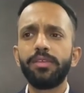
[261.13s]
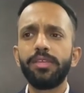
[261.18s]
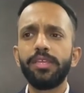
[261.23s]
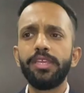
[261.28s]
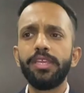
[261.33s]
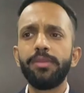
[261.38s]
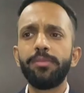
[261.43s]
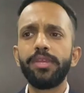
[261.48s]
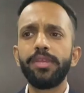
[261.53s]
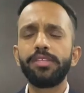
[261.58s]

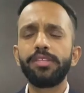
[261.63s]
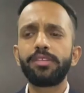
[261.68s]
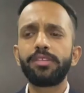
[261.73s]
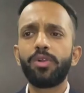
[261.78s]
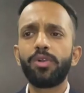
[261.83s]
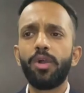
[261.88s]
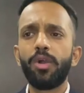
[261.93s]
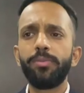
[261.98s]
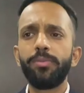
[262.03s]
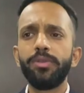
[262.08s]
emailed a
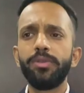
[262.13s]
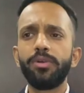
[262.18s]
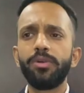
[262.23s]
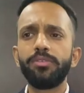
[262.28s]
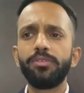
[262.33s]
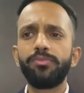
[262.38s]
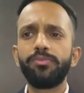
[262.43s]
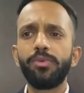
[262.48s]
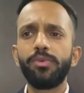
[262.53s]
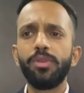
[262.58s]
copy of
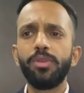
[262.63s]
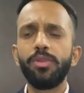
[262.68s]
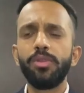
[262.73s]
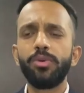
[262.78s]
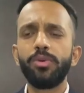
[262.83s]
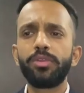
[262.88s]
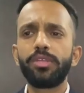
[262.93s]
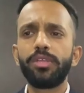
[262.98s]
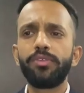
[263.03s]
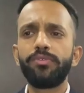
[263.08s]
the full
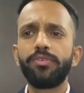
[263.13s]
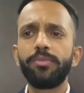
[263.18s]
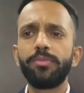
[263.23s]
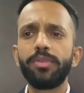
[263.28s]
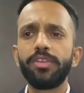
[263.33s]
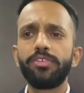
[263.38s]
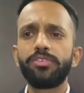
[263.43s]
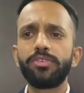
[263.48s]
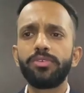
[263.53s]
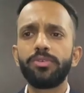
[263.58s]
load
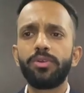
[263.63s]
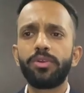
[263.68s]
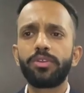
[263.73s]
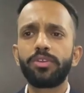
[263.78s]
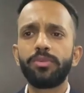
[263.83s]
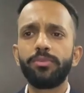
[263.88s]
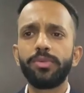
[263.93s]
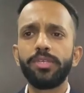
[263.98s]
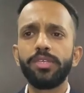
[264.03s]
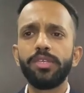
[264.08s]
confirmation
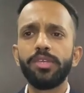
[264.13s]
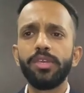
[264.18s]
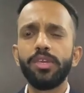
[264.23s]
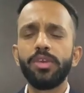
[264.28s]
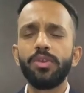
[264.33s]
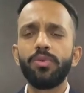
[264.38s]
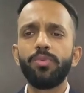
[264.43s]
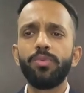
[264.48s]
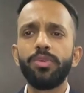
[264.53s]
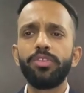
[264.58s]
document,
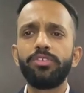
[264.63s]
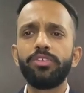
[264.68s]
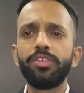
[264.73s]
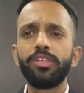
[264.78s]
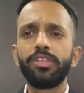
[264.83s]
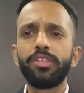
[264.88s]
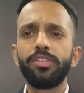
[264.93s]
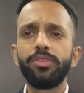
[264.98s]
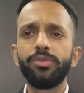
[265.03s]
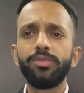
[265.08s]
which
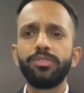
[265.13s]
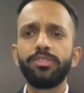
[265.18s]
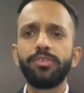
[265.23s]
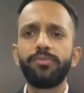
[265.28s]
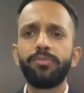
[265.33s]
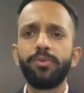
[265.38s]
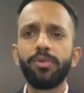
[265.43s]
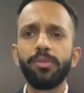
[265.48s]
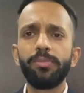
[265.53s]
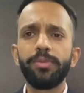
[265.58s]
includes the
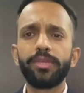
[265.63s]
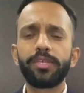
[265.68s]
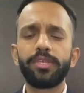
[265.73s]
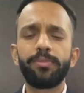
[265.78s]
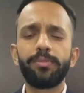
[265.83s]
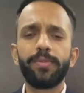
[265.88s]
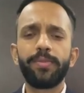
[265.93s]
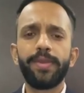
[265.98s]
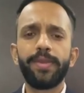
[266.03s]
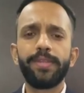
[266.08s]
full
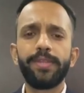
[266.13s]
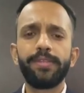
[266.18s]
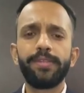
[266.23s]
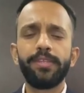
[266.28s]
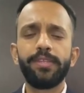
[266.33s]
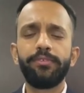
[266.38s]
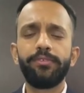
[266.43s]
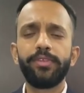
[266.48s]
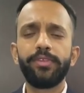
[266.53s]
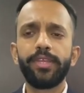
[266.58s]
pickup and
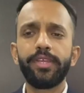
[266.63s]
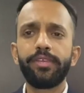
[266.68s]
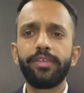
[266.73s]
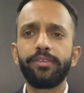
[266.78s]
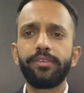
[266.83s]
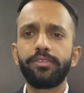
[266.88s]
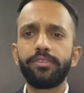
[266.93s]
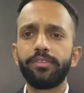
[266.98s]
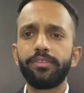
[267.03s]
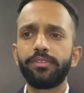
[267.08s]
delivery
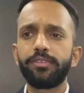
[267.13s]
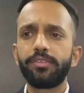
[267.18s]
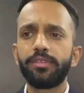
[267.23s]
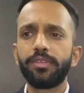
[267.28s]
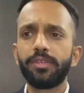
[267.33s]
addresses.